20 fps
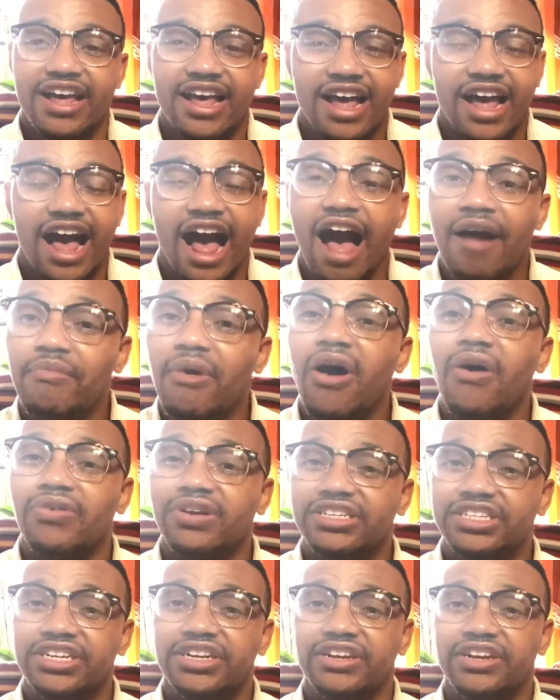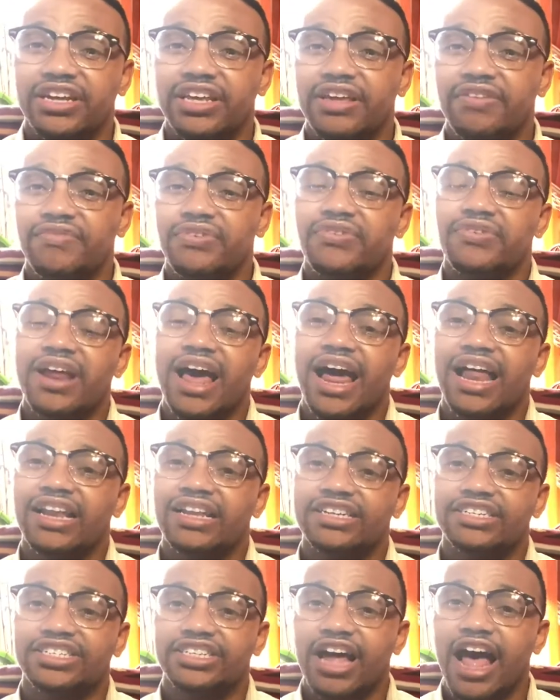I'm always here to give you
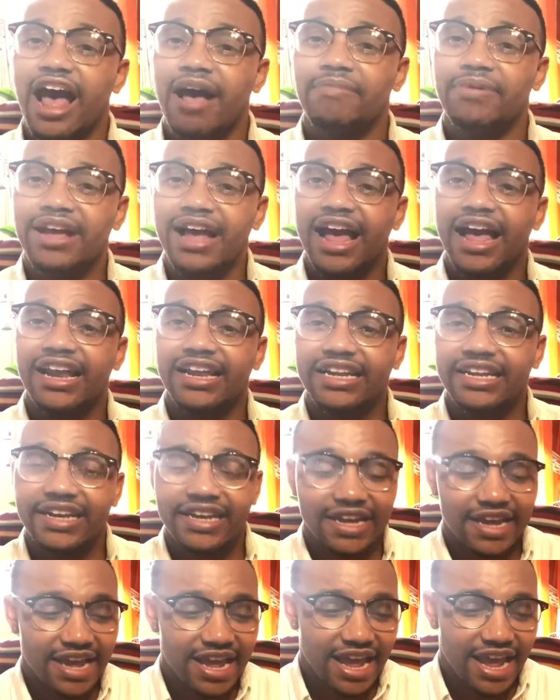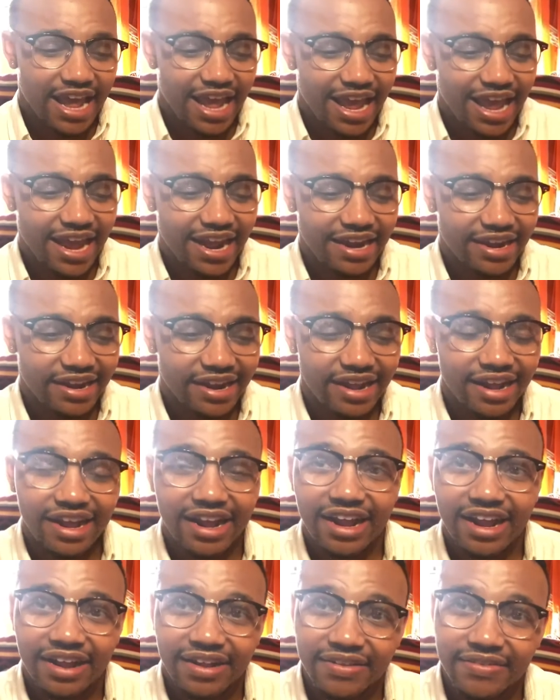knowledge. I'm Golly, and
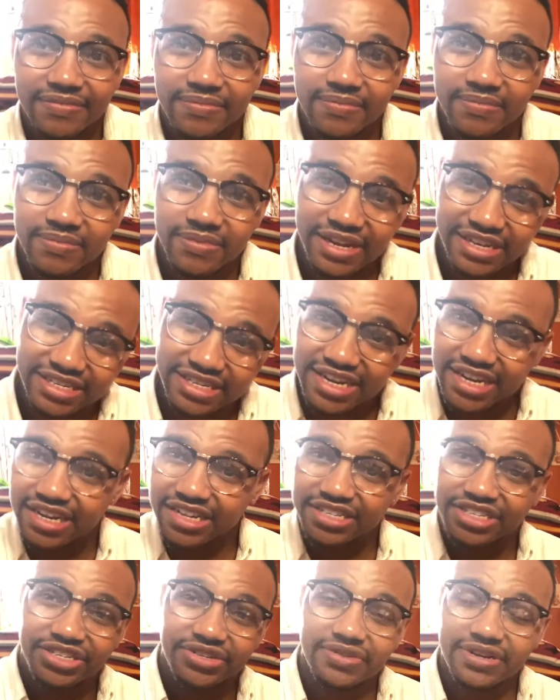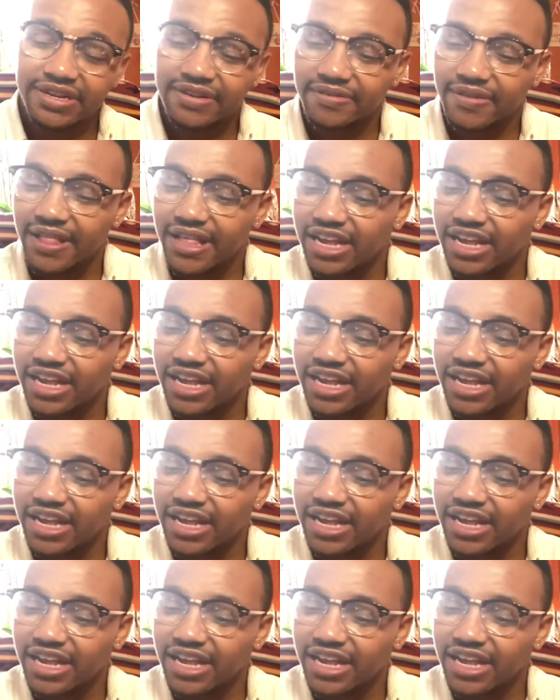let's get into it.